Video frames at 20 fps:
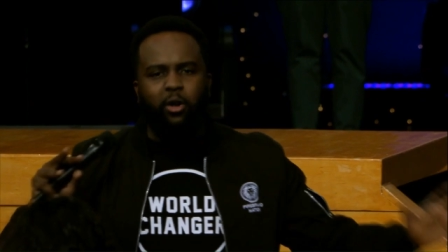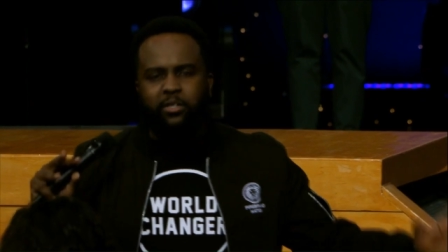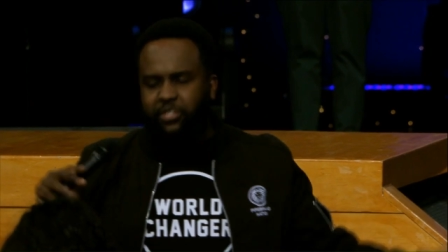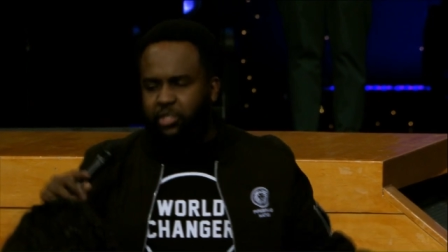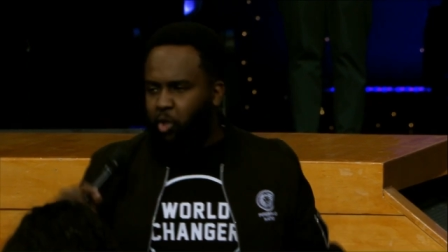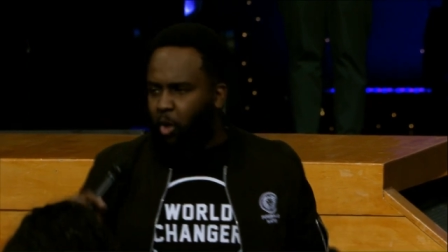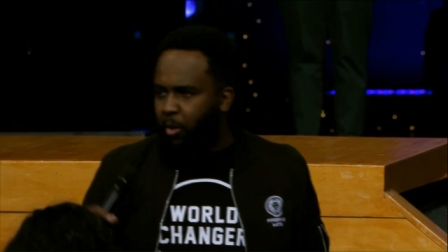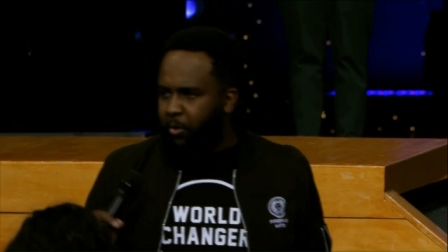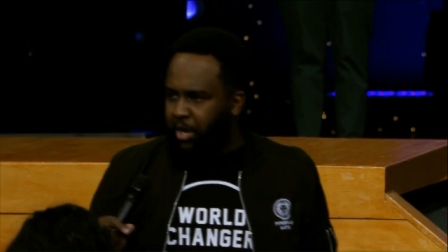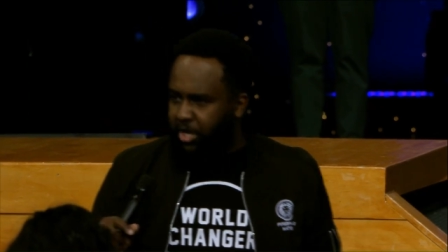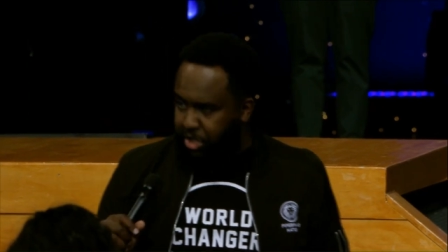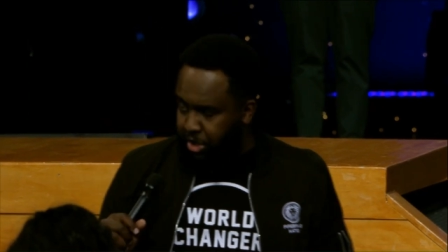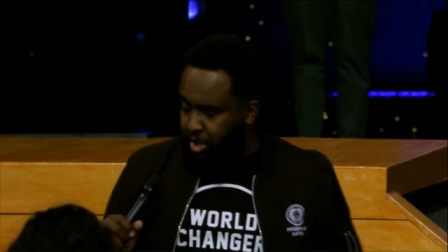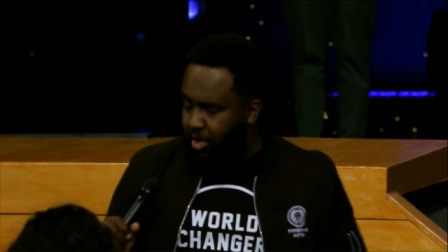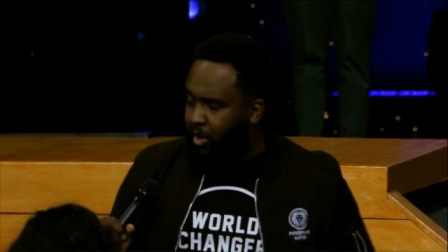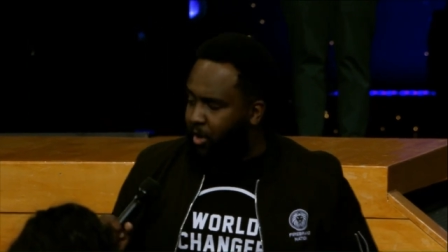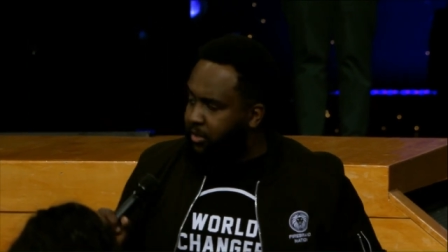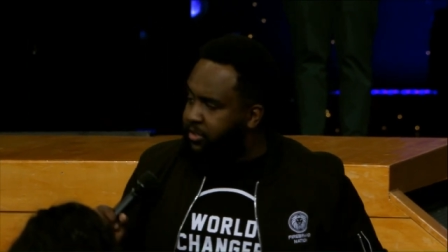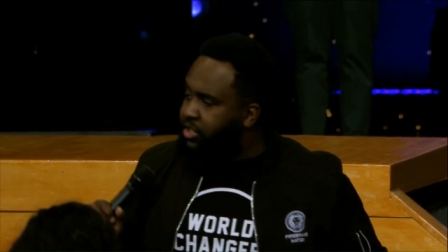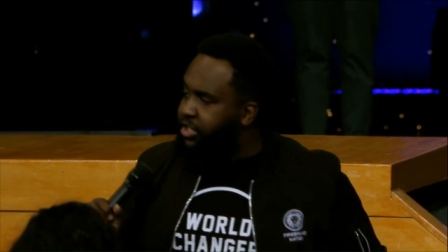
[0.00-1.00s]
story. Do you
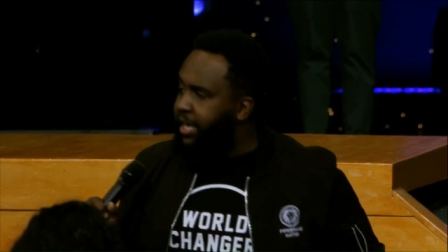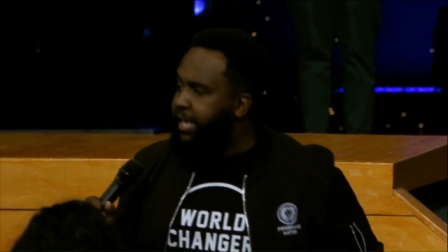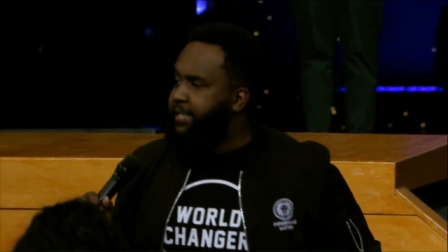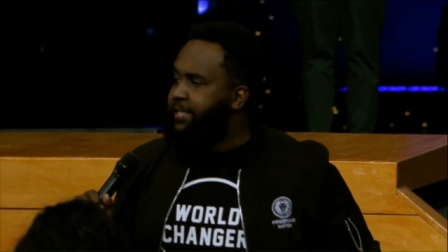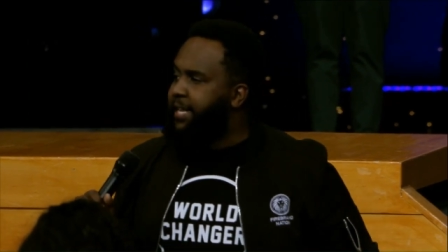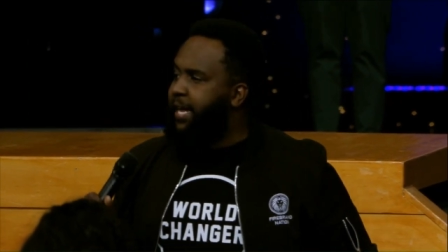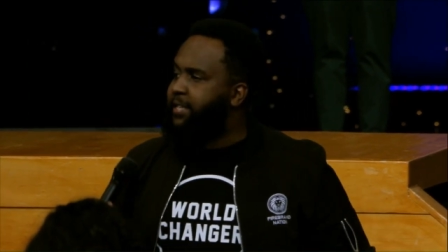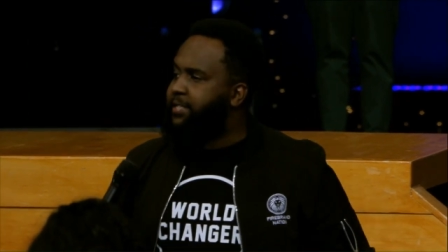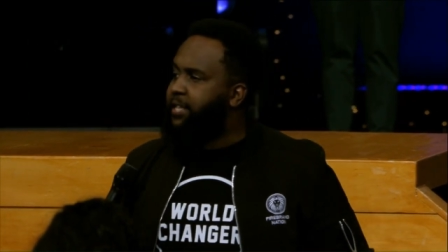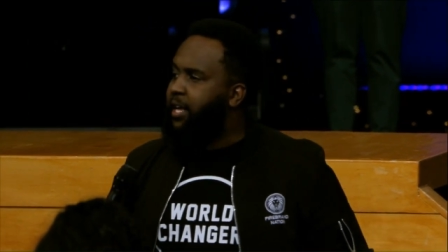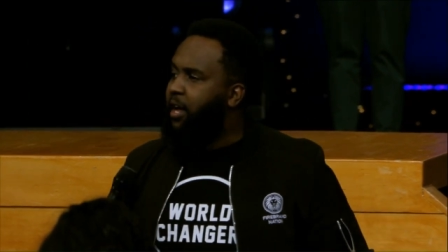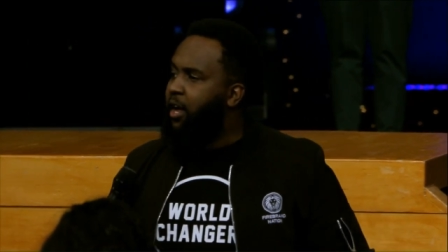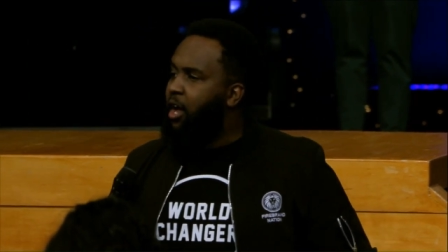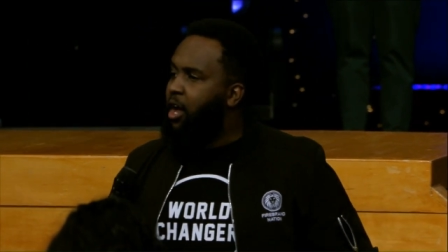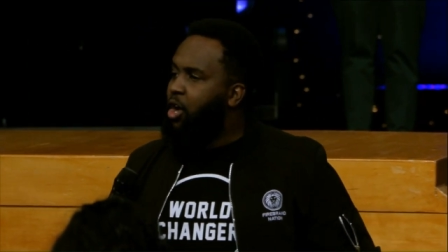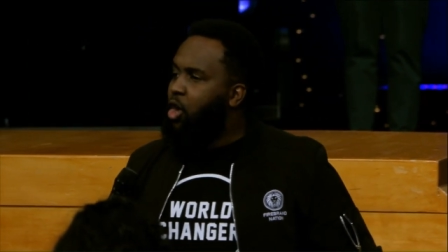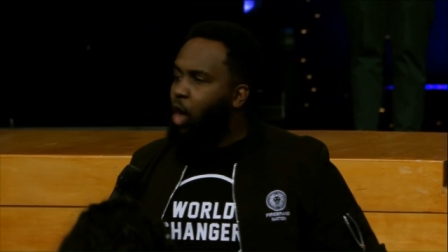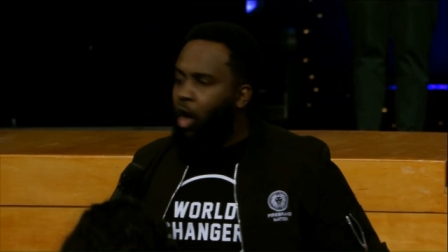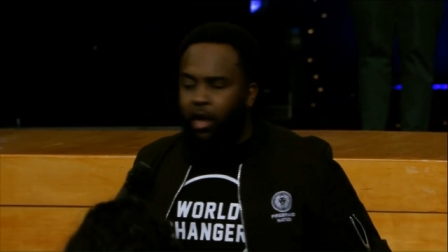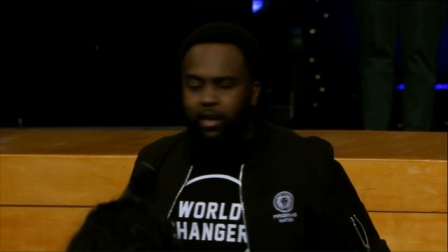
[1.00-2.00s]
know Jesus
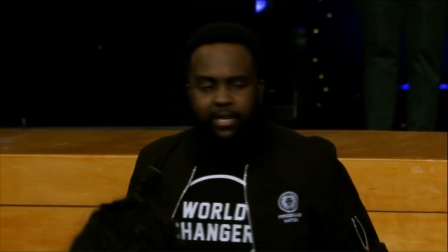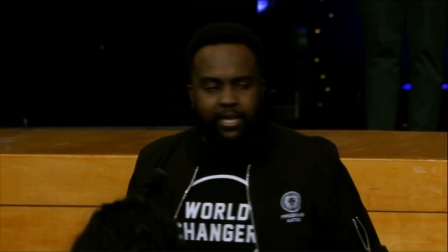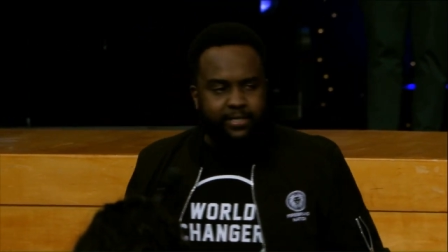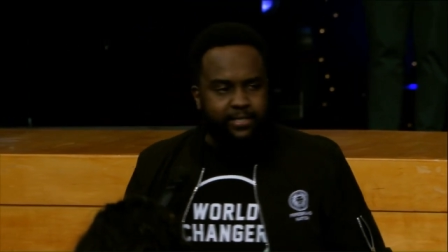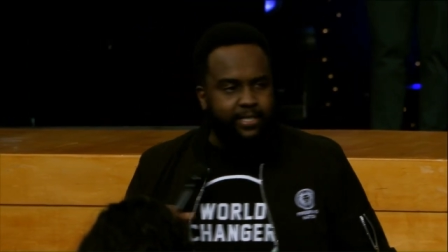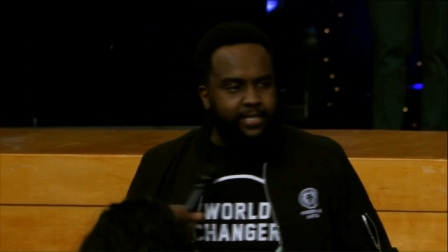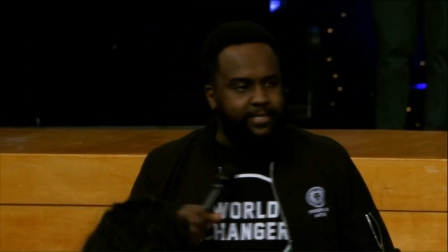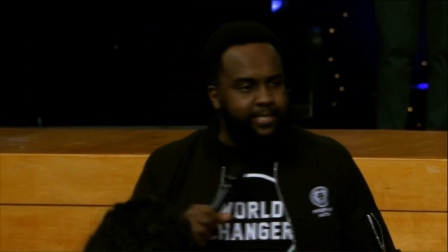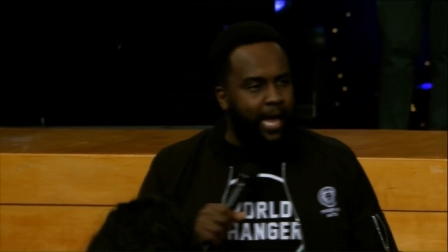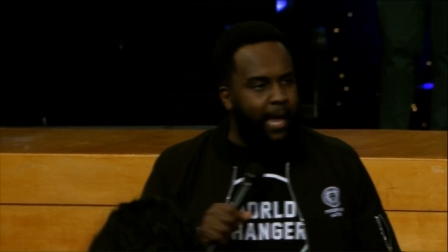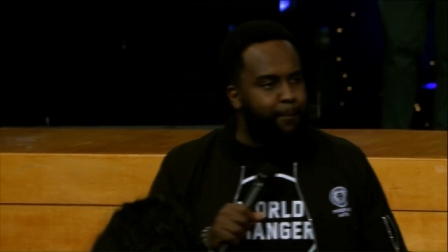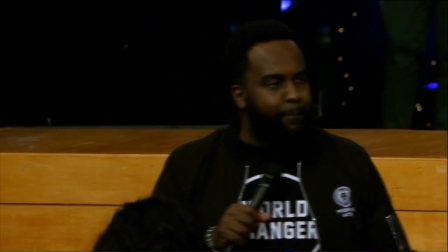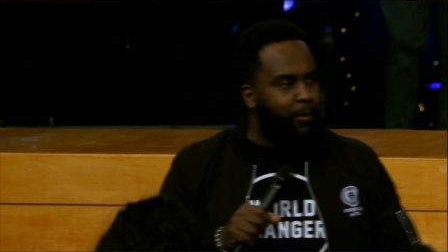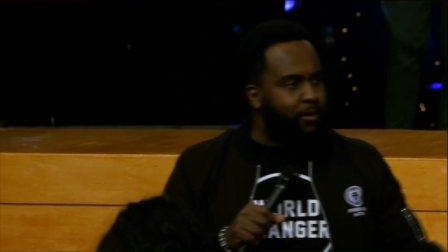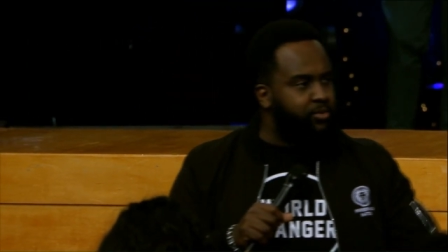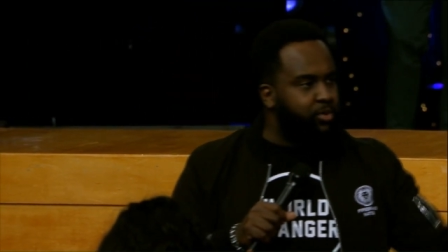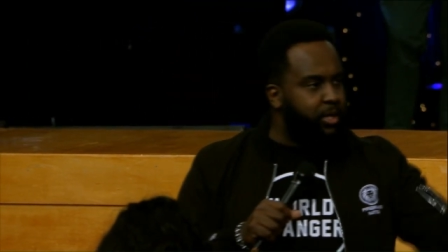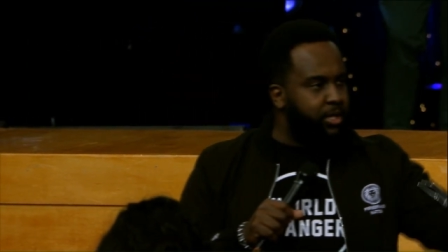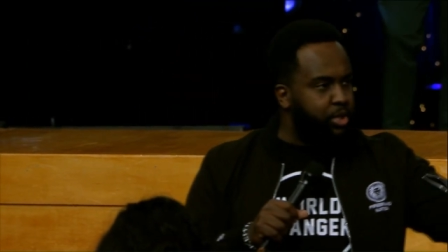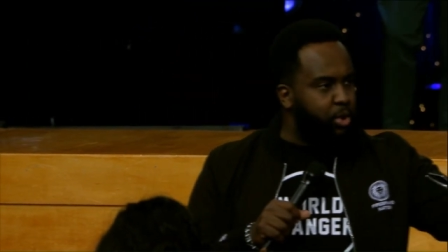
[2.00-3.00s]
called his
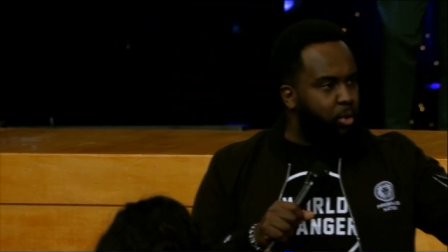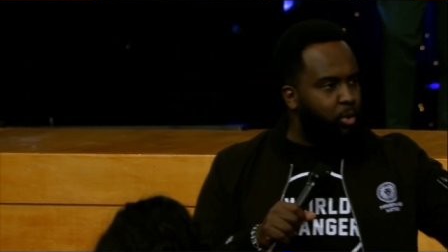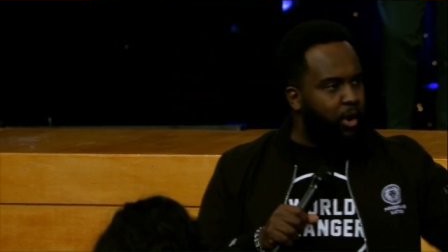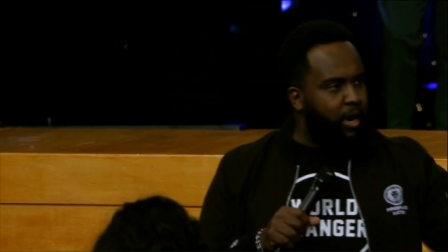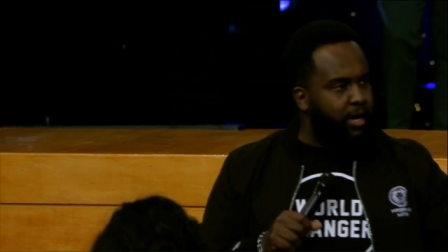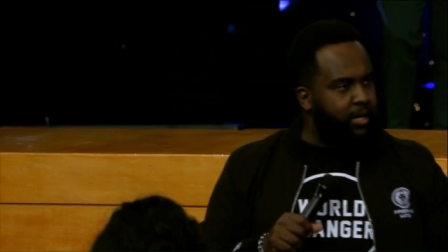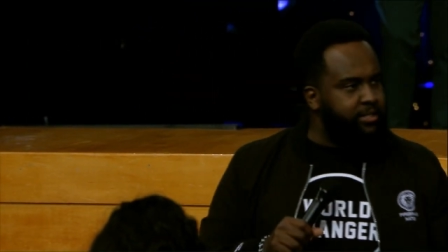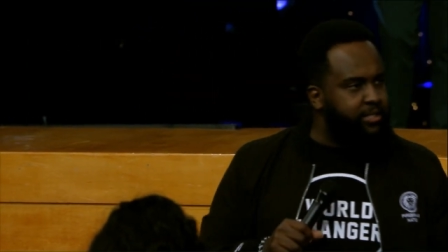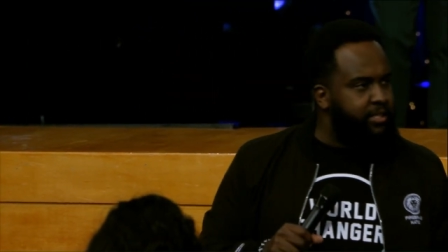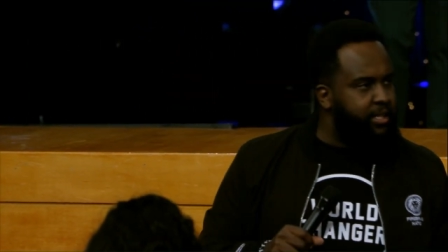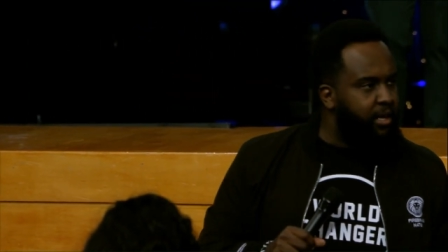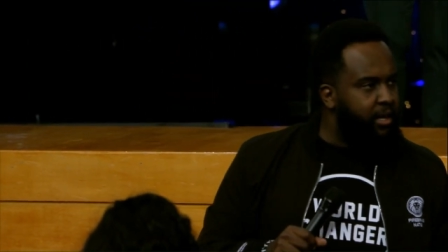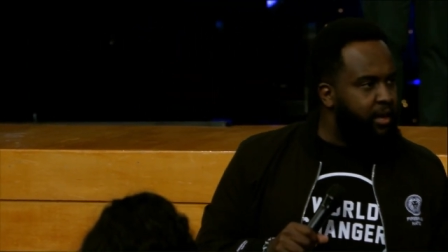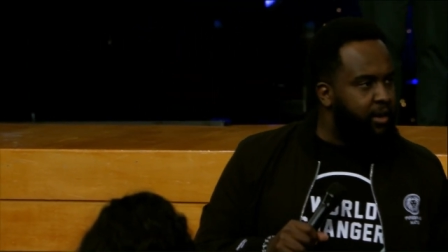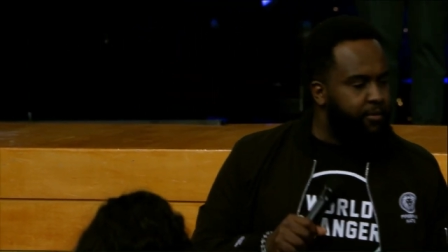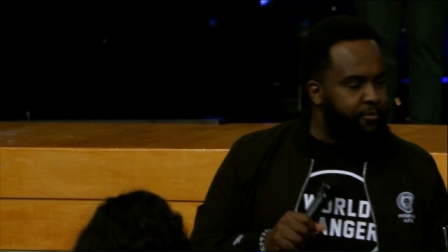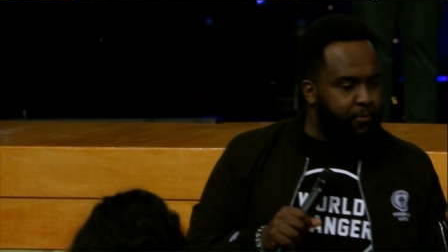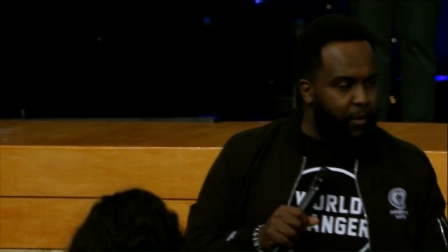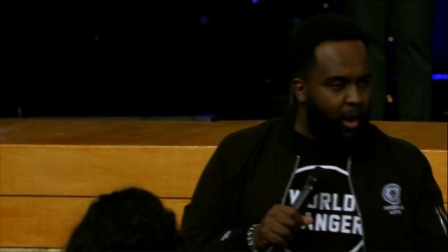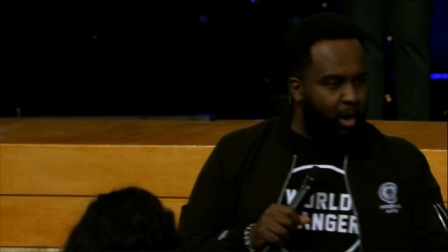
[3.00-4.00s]
disciples with two words?
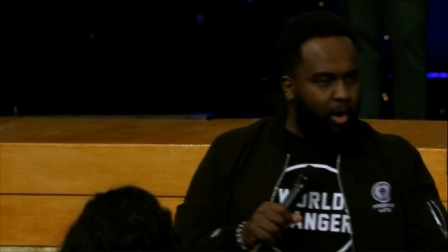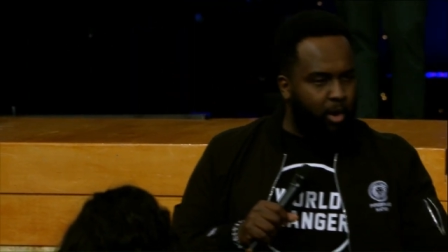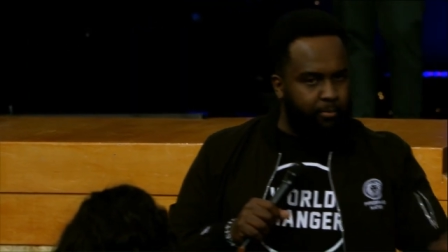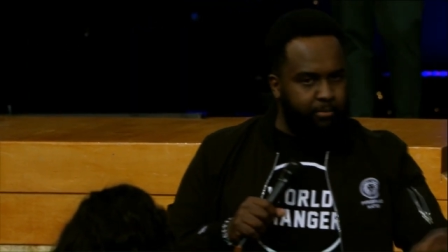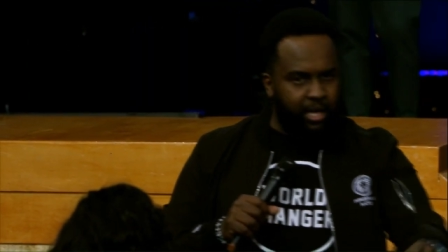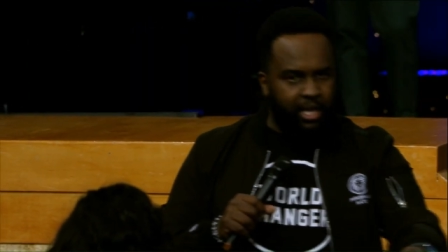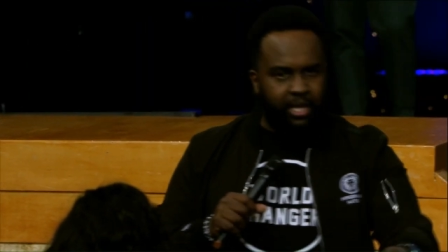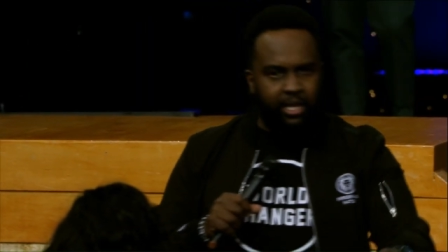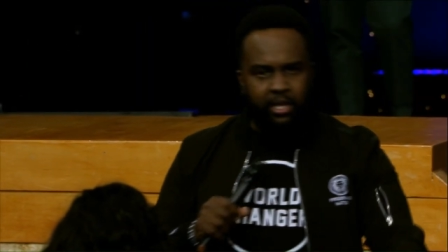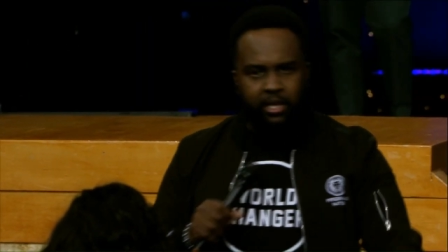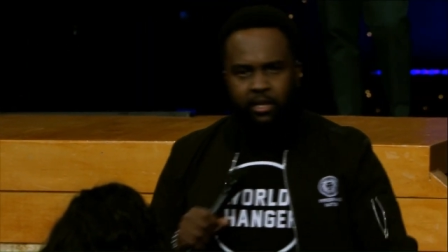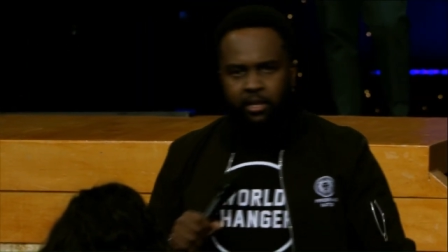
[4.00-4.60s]
Follow me.